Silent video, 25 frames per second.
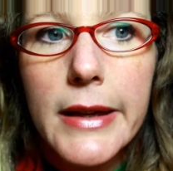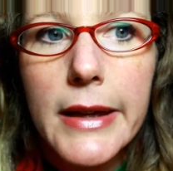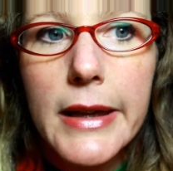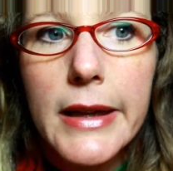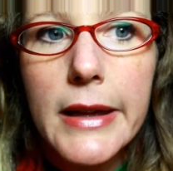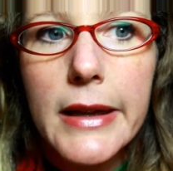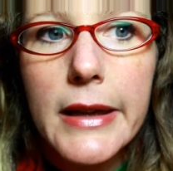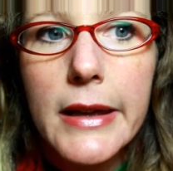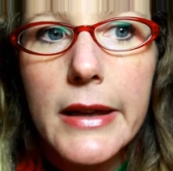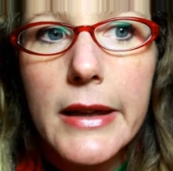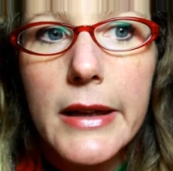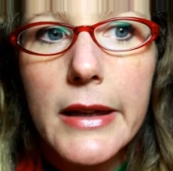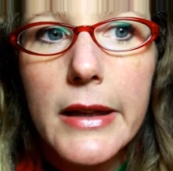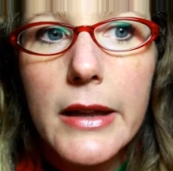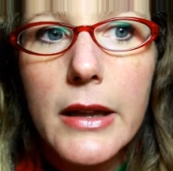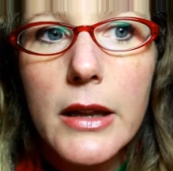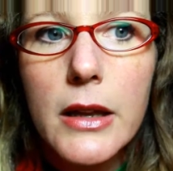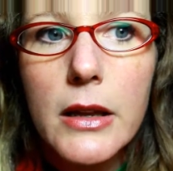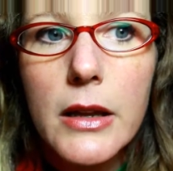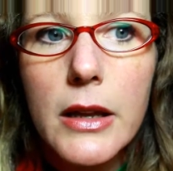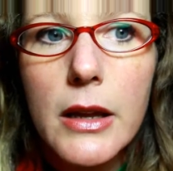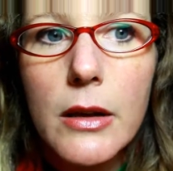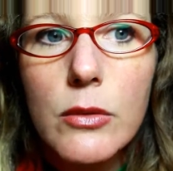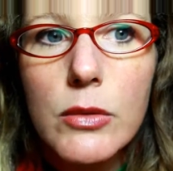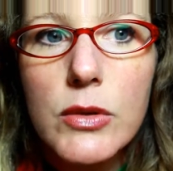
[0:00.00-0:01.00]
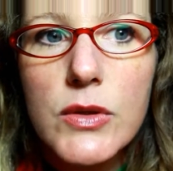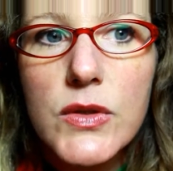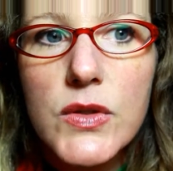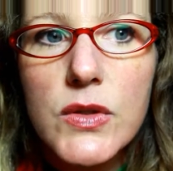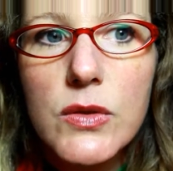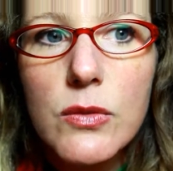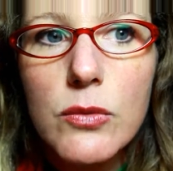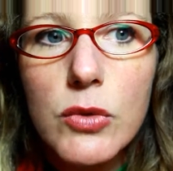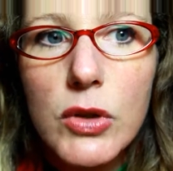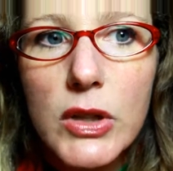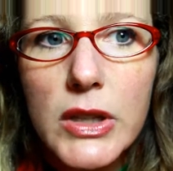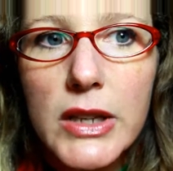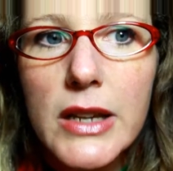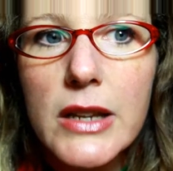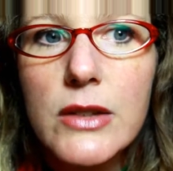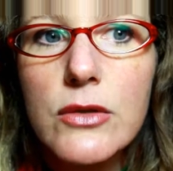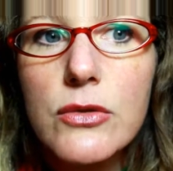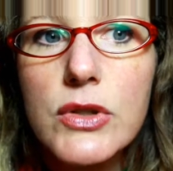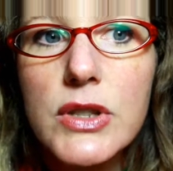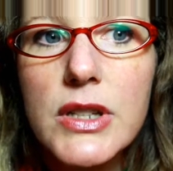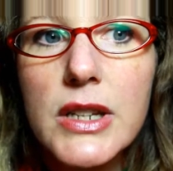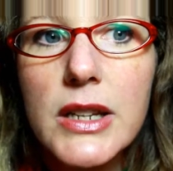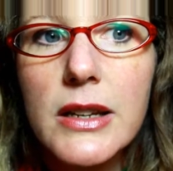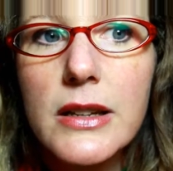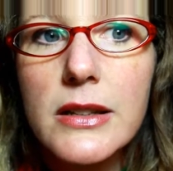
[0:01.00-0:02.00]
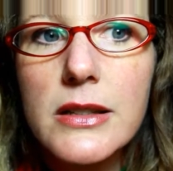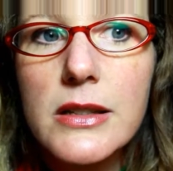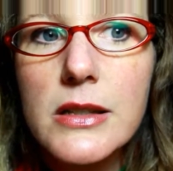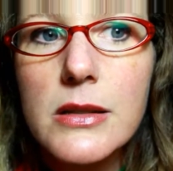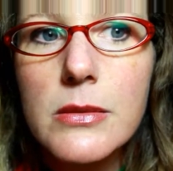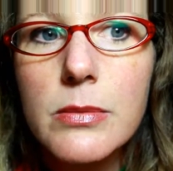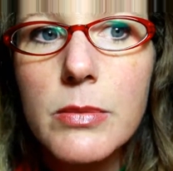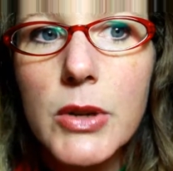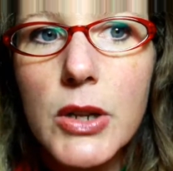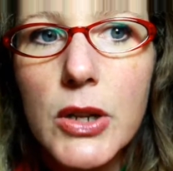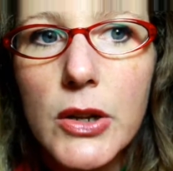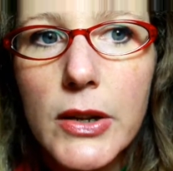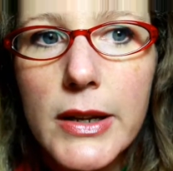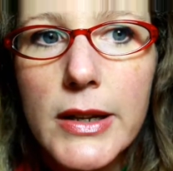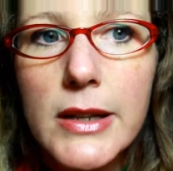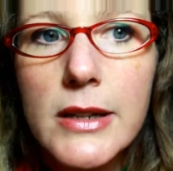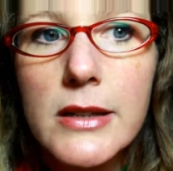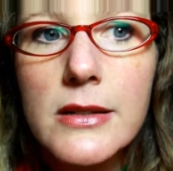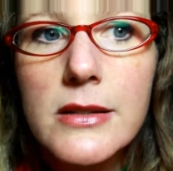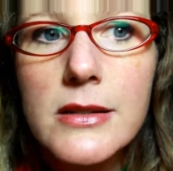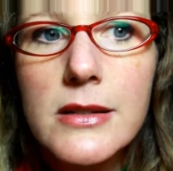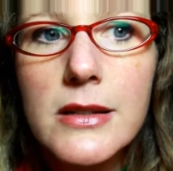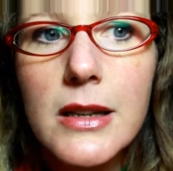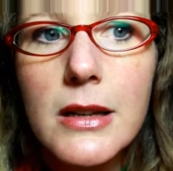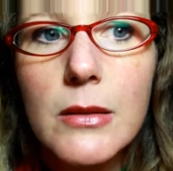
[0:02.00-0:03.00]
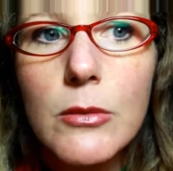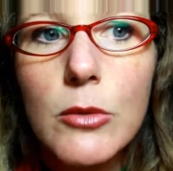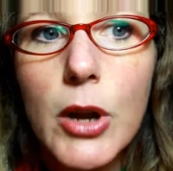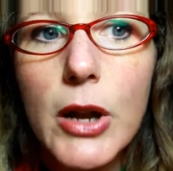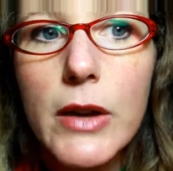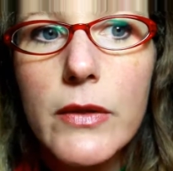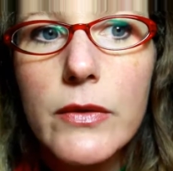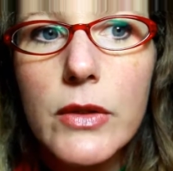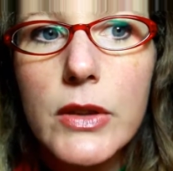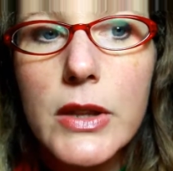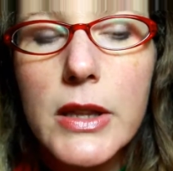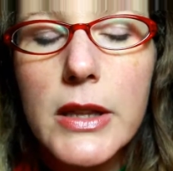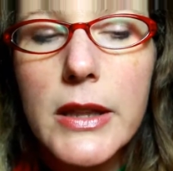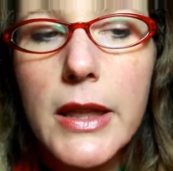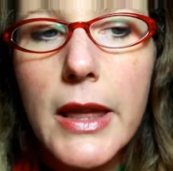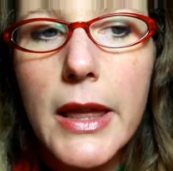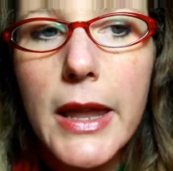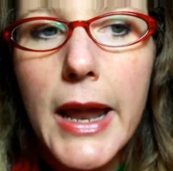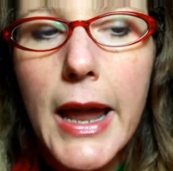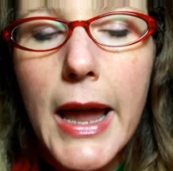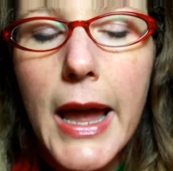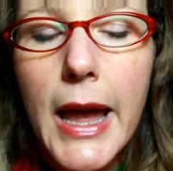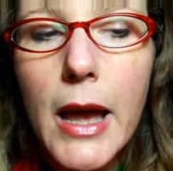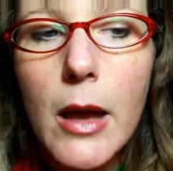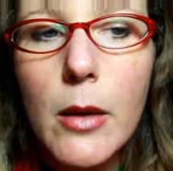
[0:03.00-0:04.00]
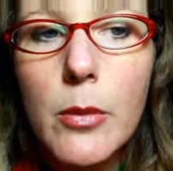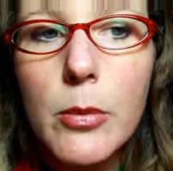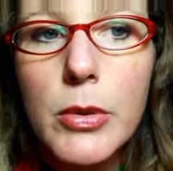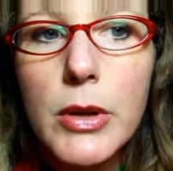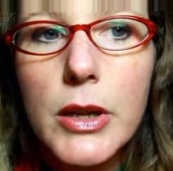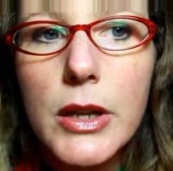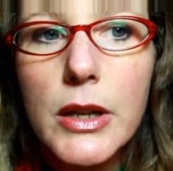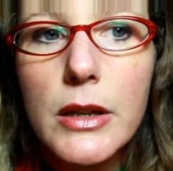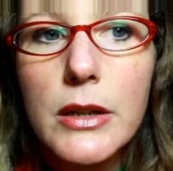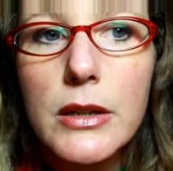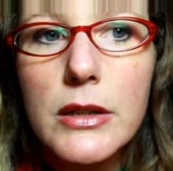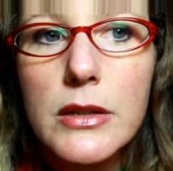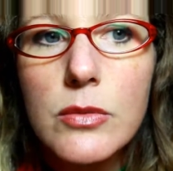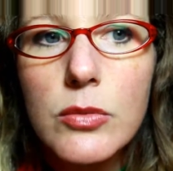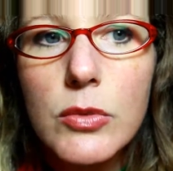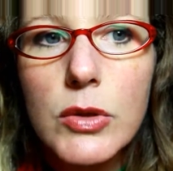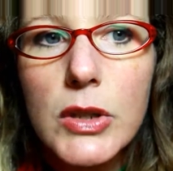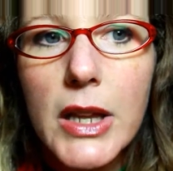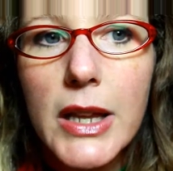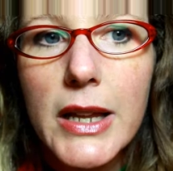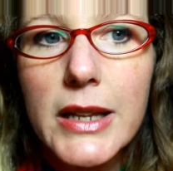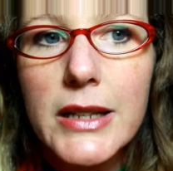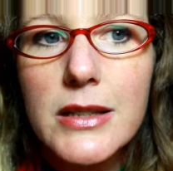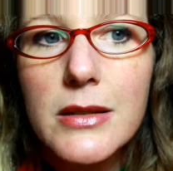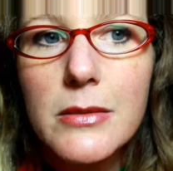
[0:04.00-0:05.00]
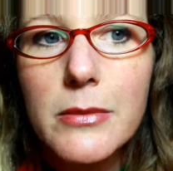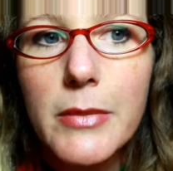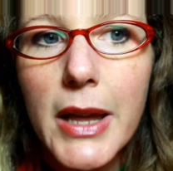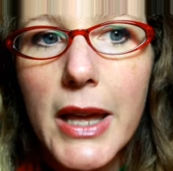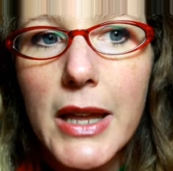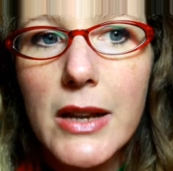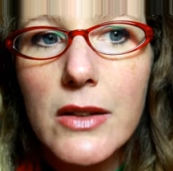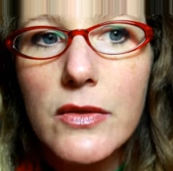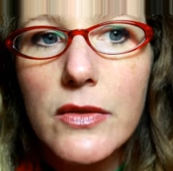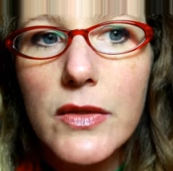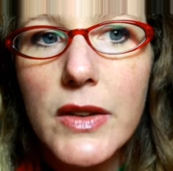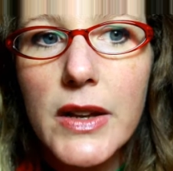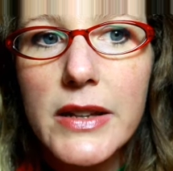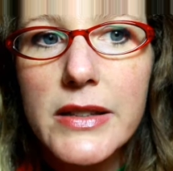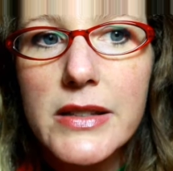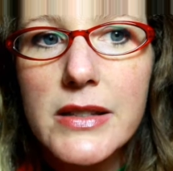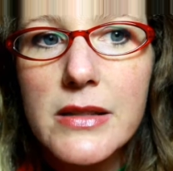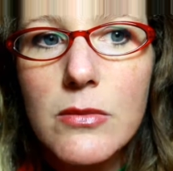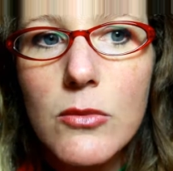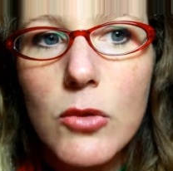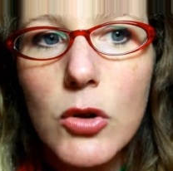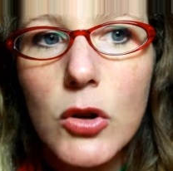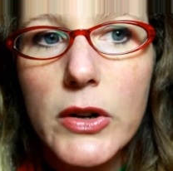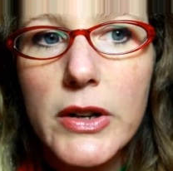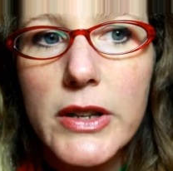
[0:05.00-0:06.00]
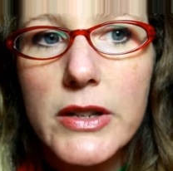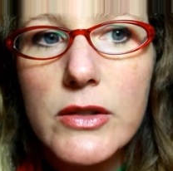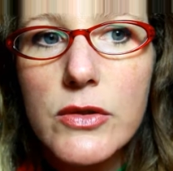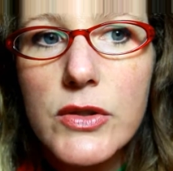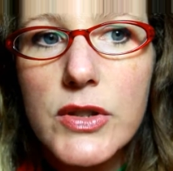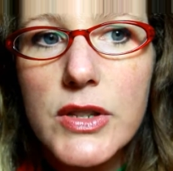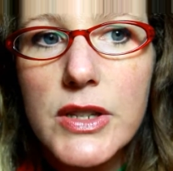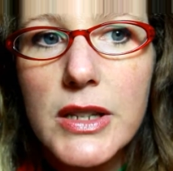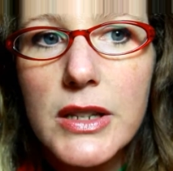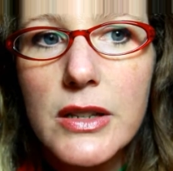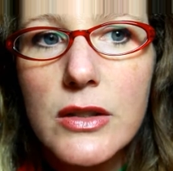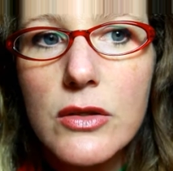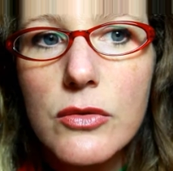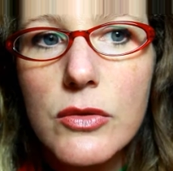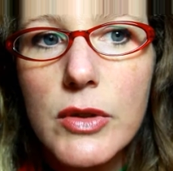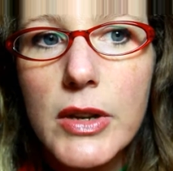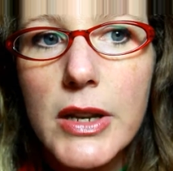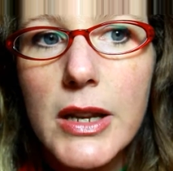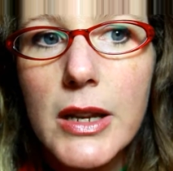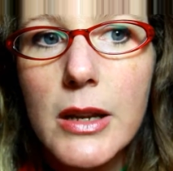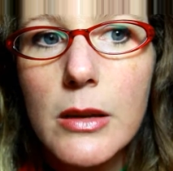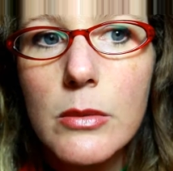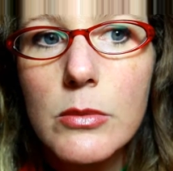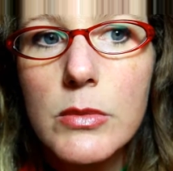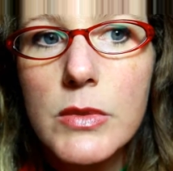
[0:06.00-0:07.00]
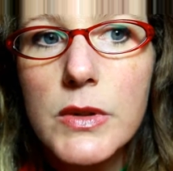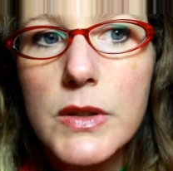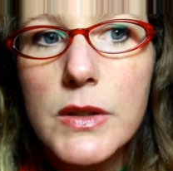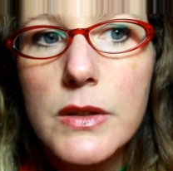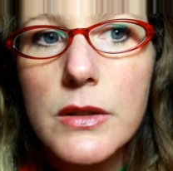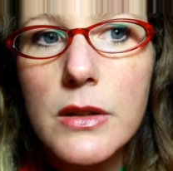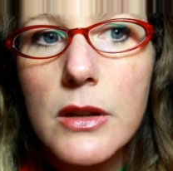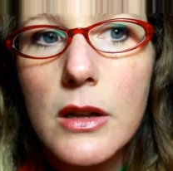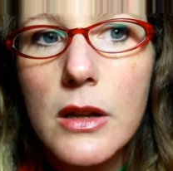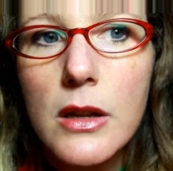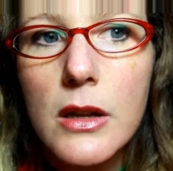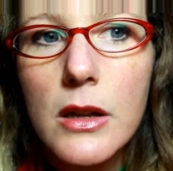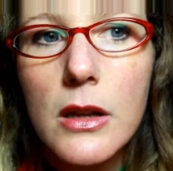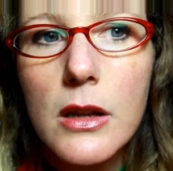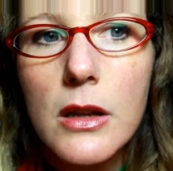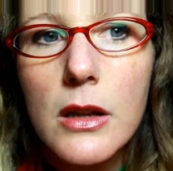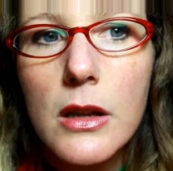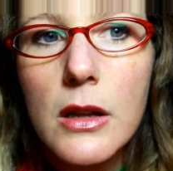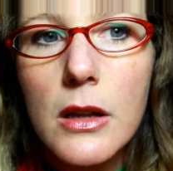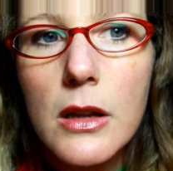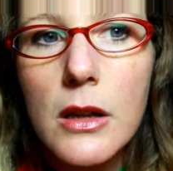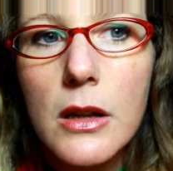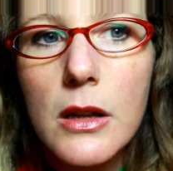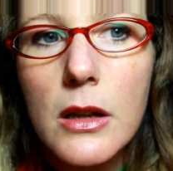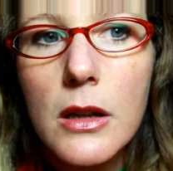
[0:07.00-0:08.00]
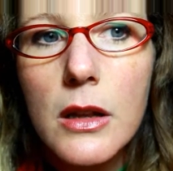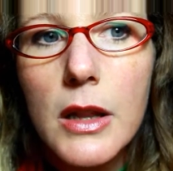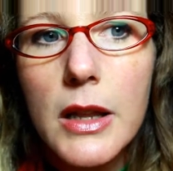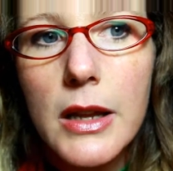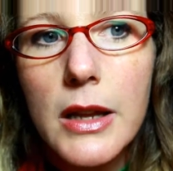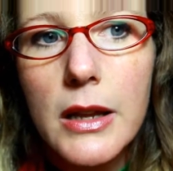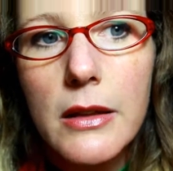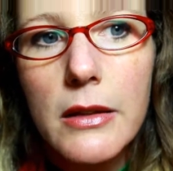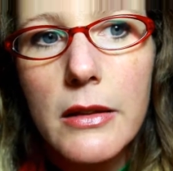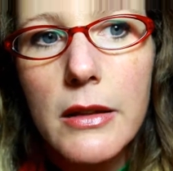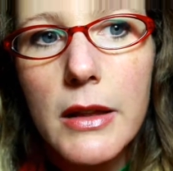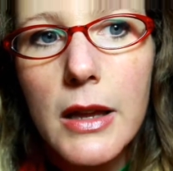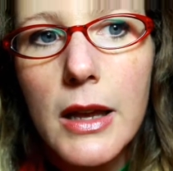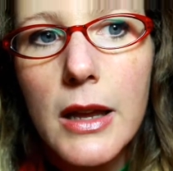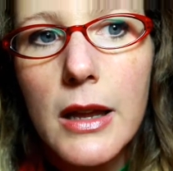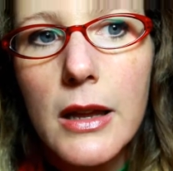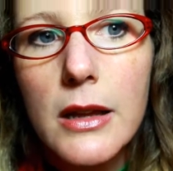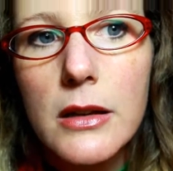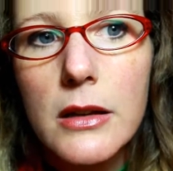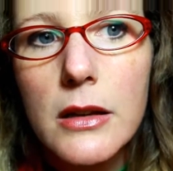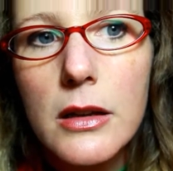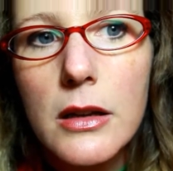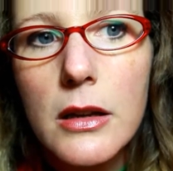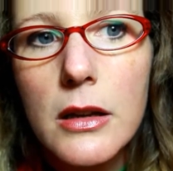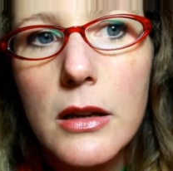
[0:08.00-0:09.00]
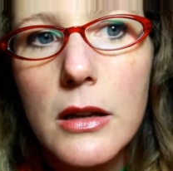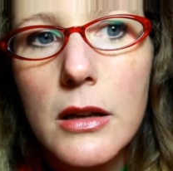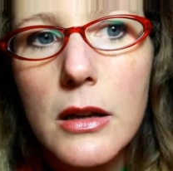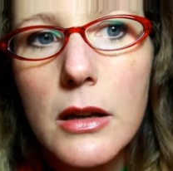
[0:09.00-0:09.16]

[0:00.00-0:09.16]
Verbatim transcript: And that was a really interesting experience. So I'm grateful that that happened. Would like to manifest more interesting dreams like that